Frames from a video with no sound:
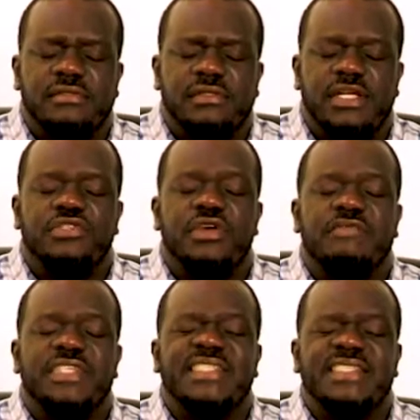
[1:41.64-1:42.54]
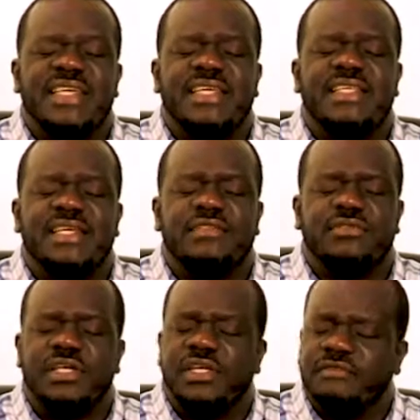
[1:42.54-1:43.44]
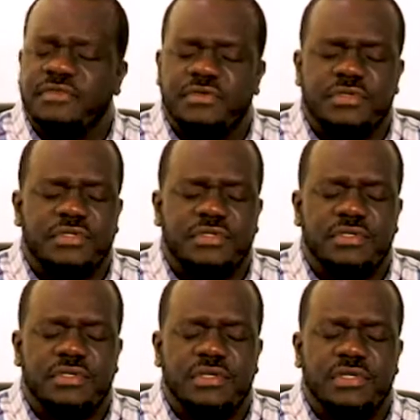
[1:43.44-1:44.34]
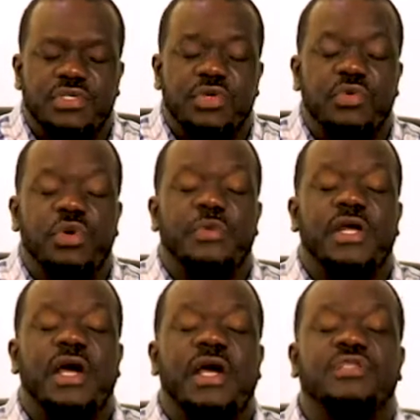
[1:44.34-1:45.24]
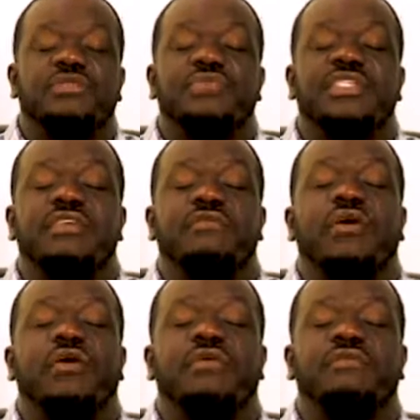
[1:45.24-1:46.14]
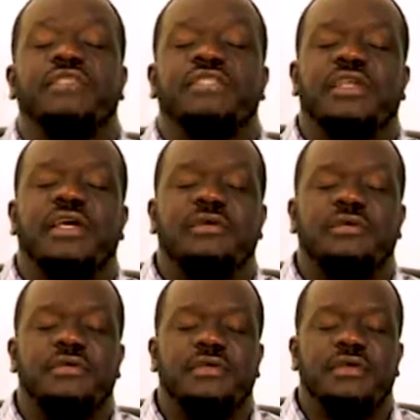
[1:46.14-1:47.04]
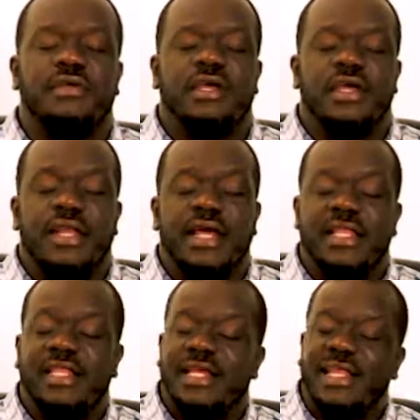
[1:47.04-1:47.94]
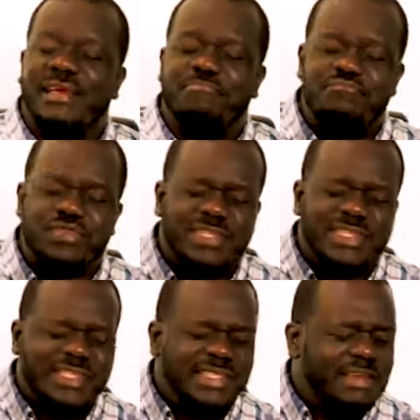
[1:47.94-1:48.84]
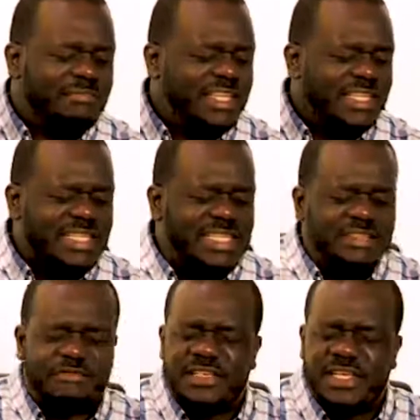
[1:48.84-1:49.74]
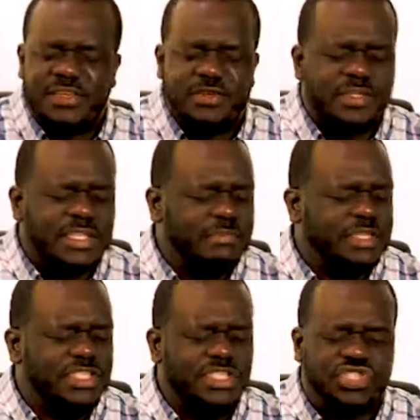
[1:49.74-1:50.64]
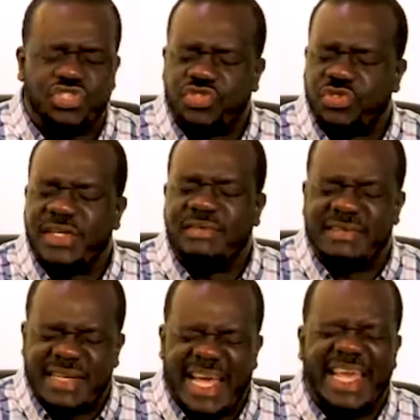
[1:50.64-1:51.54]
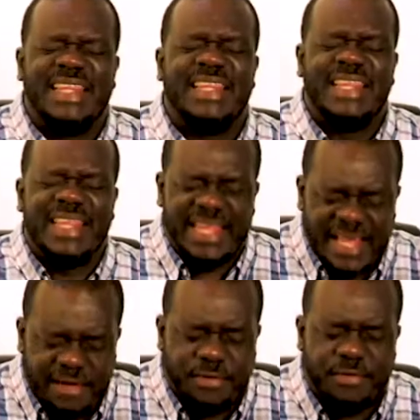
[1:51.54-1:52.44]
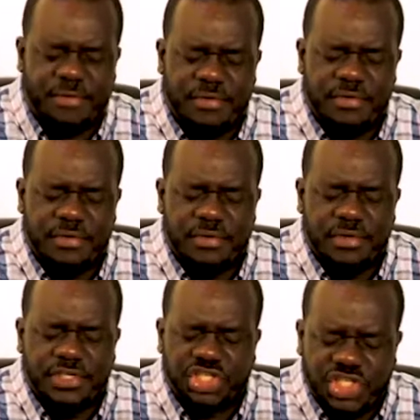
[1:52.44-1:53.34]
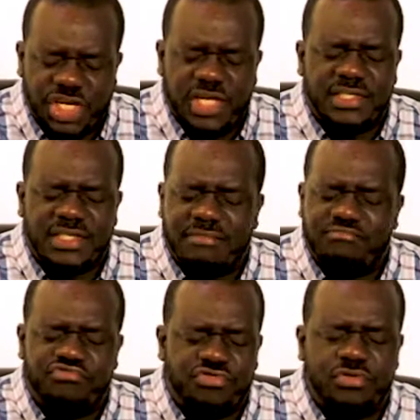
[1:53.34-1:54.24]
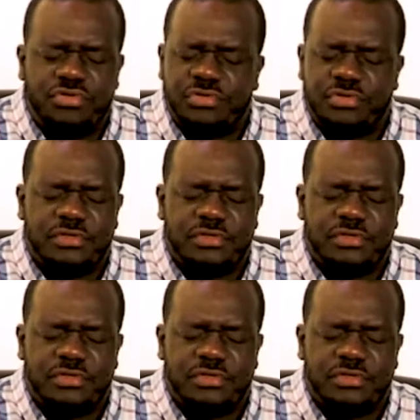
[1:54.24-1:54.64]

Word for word: that you have intended to give to us. So we open our heart to receive all of it now. And I declare burdens are being lifted, yokes are being destroyed right now. Chains are broken